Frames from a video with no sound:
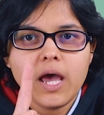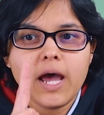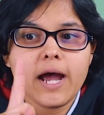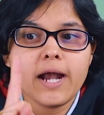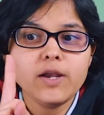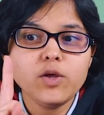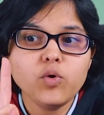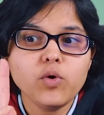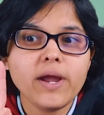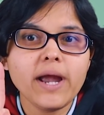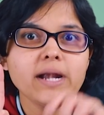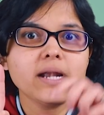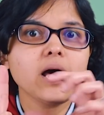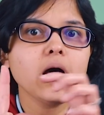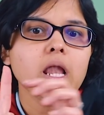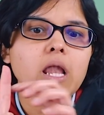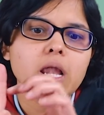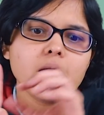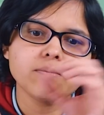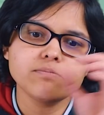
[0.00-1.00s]
and you get
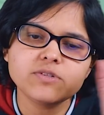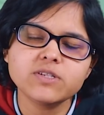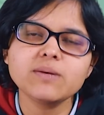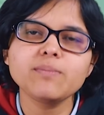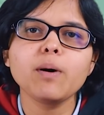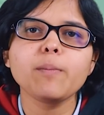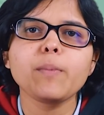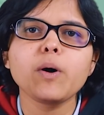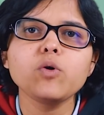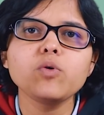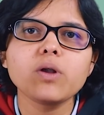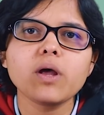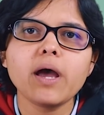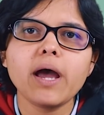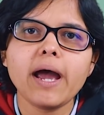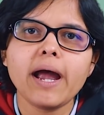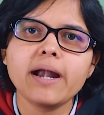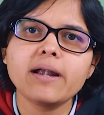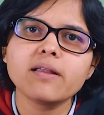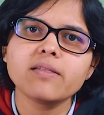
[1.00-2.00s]
a lump sum amount
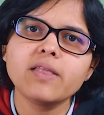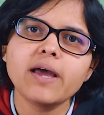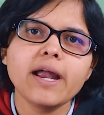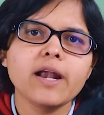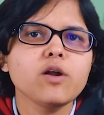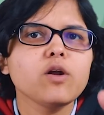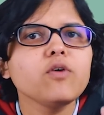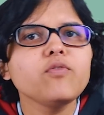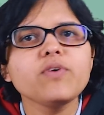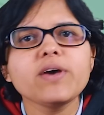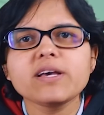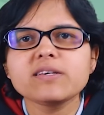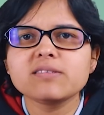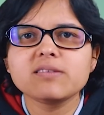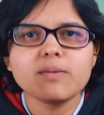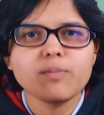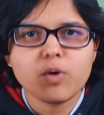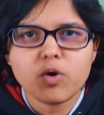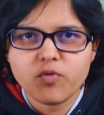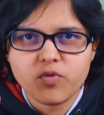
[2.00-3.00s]
at the end of X
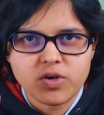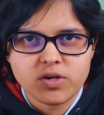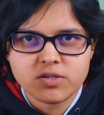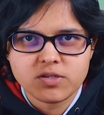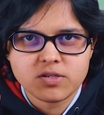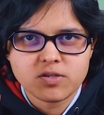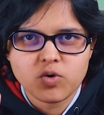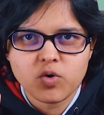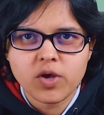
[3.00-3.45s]
number of years.